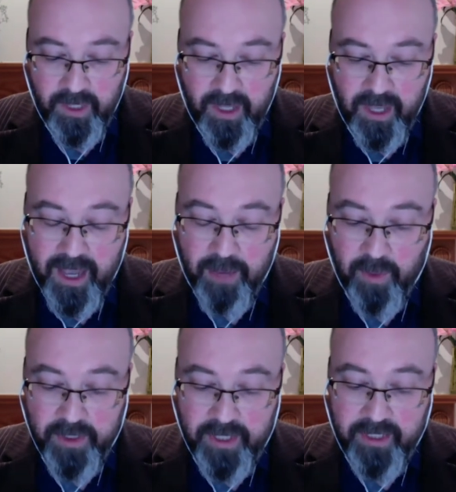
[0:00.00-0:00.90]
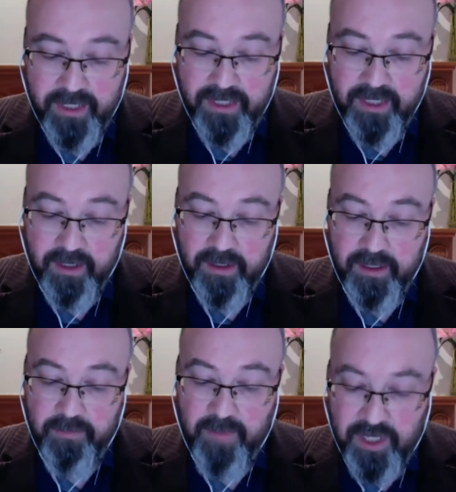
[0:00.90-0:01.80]
And one thing that they
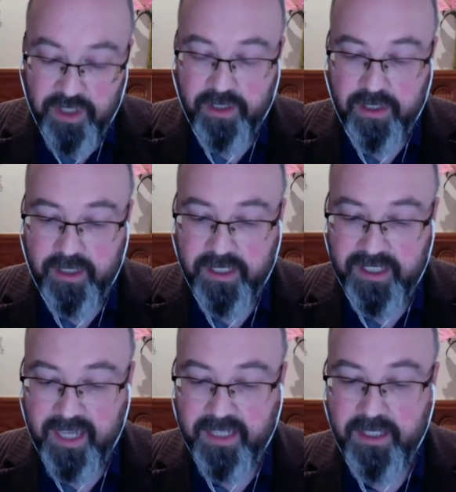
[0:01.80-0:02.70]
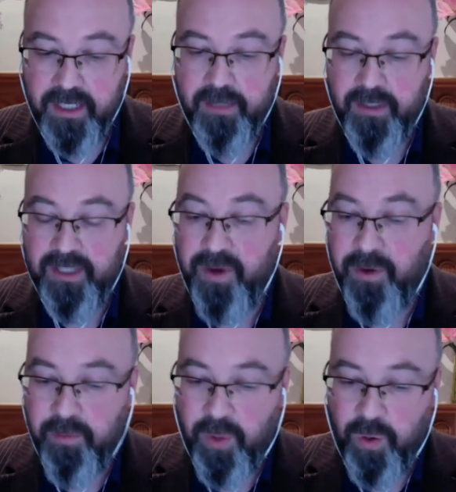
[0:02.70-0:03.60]
mentioned in this text that's very
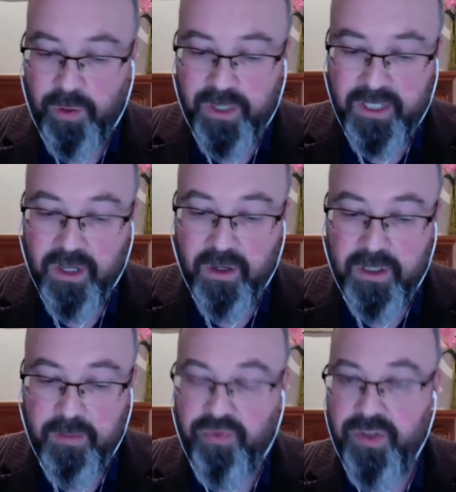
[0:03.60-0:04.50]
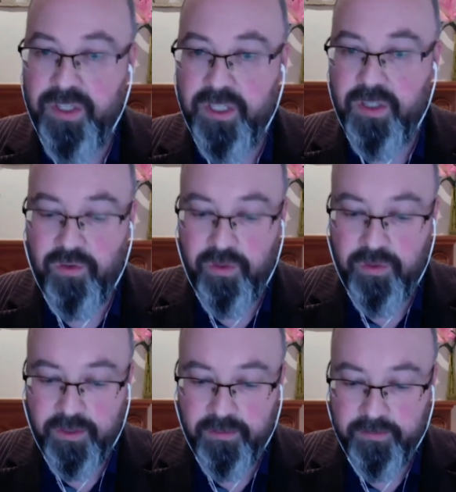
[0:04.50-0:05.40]
important is called the prince's truth.
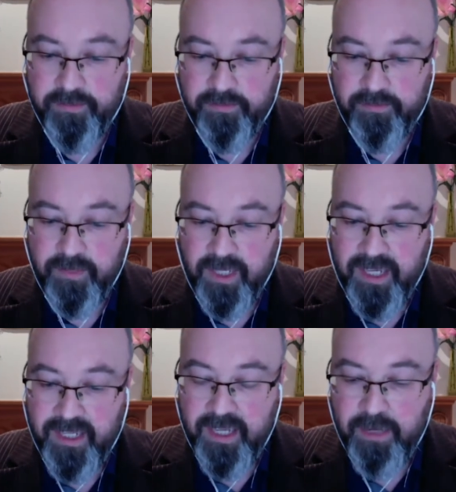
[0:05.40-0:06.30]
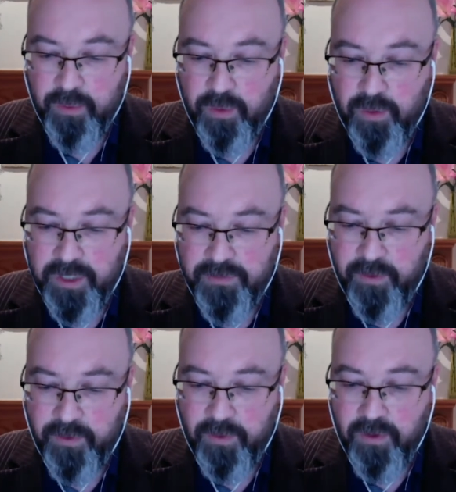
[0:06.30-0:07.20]
And the Irish word is
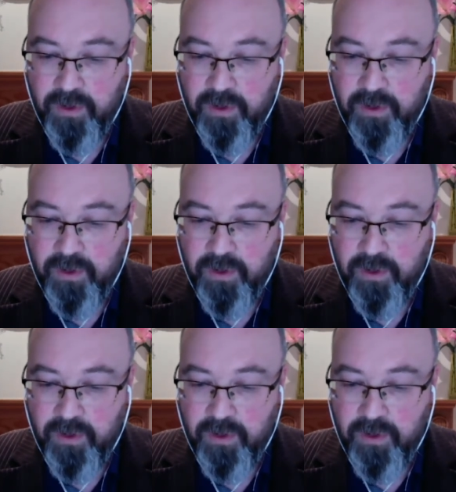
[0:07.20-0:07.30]
for